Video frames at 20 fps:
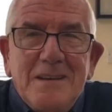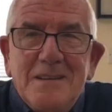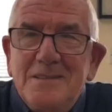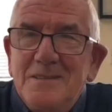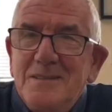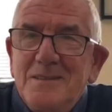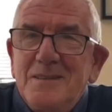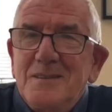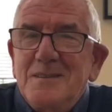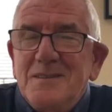
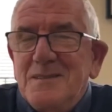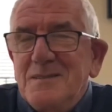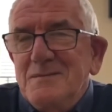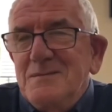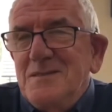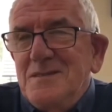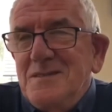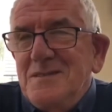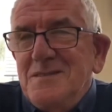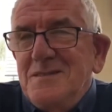No,
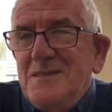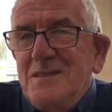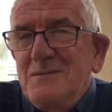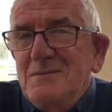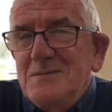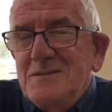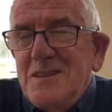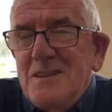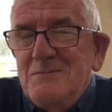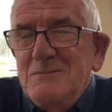it
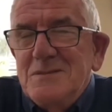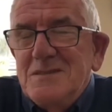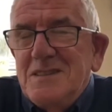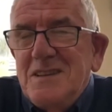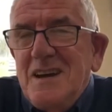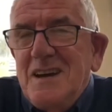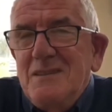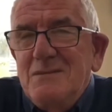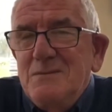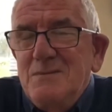was
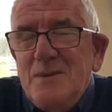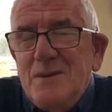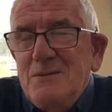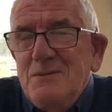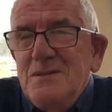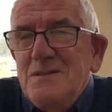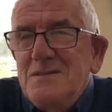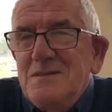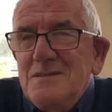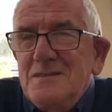
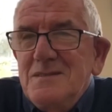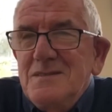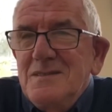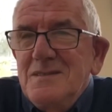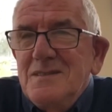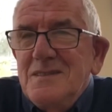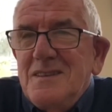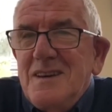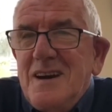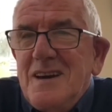brilliant.
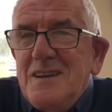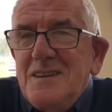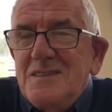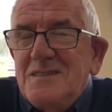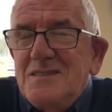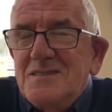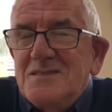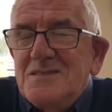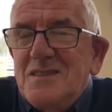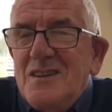
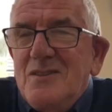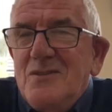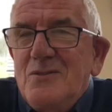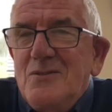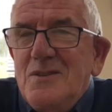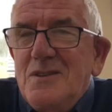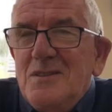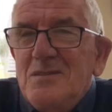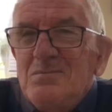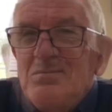characters, a lot
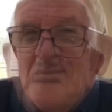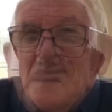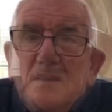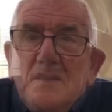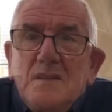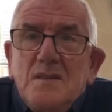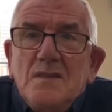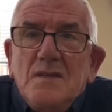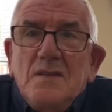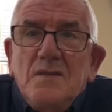of them. Well,
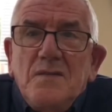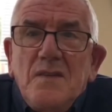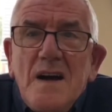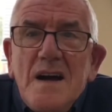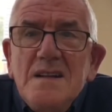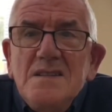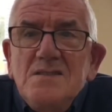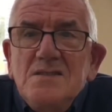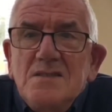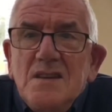the
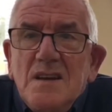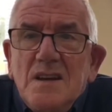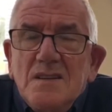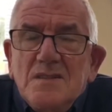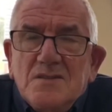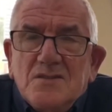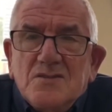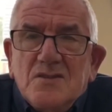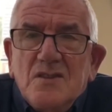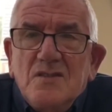fans at
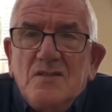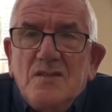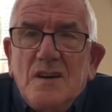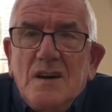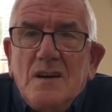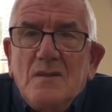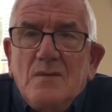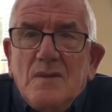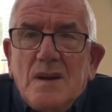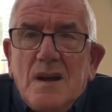
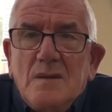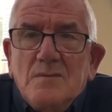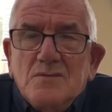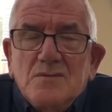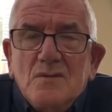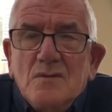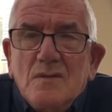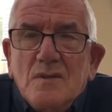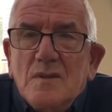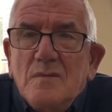Stranraer were
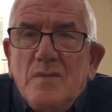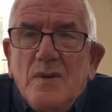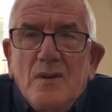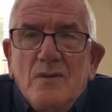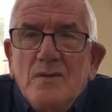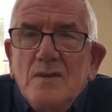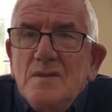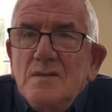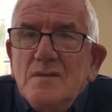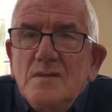absolutely
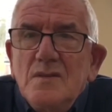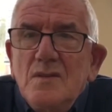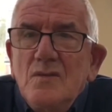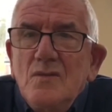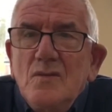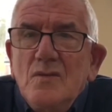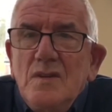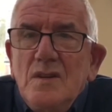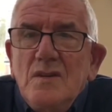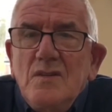brilliant. You
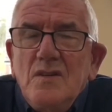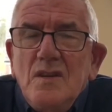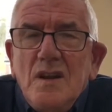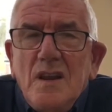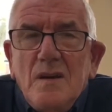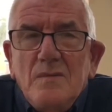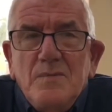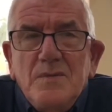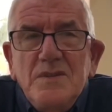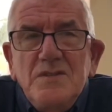know, they really
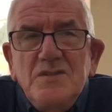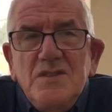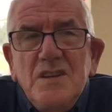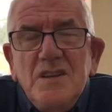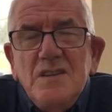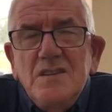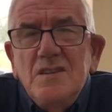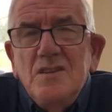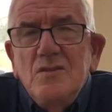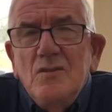
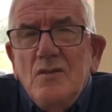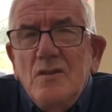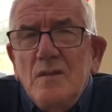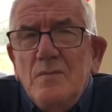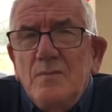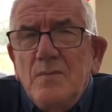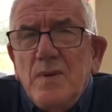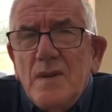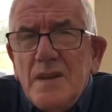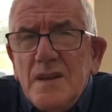appreciated all the
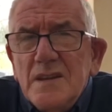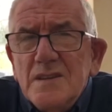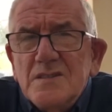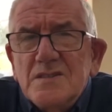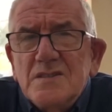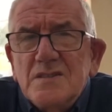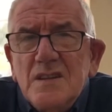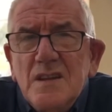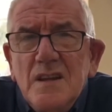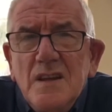
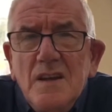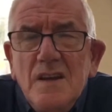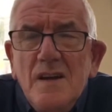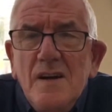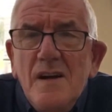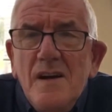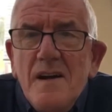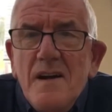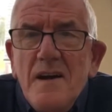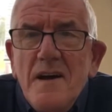players.
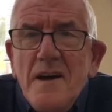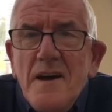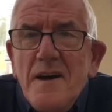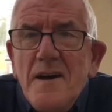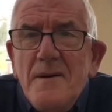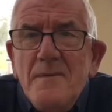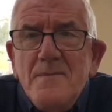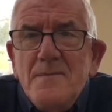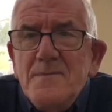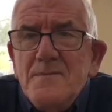
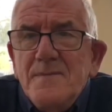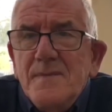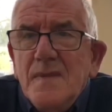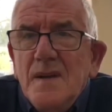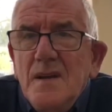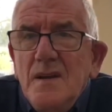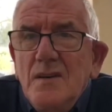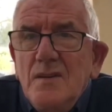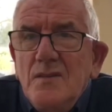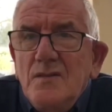
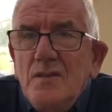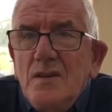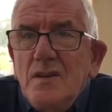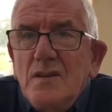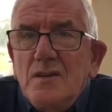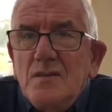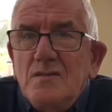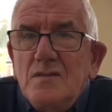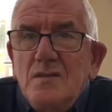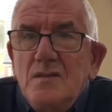
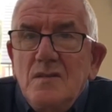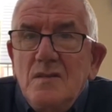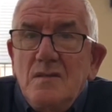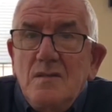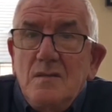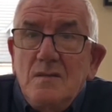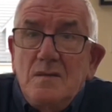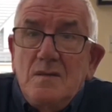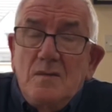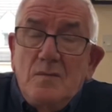Really,
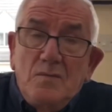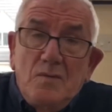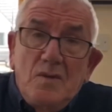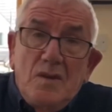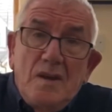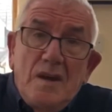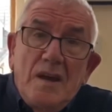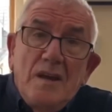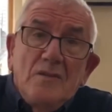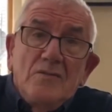they
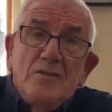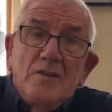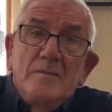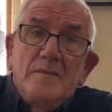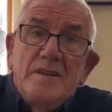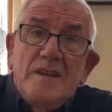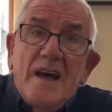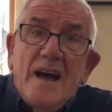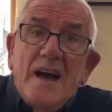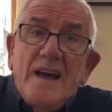held them
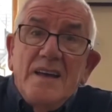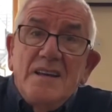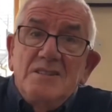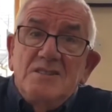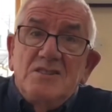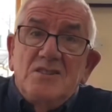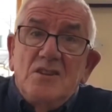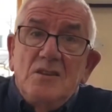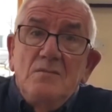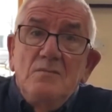in high
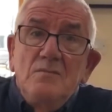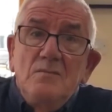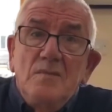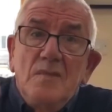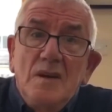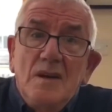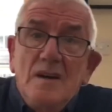esteem.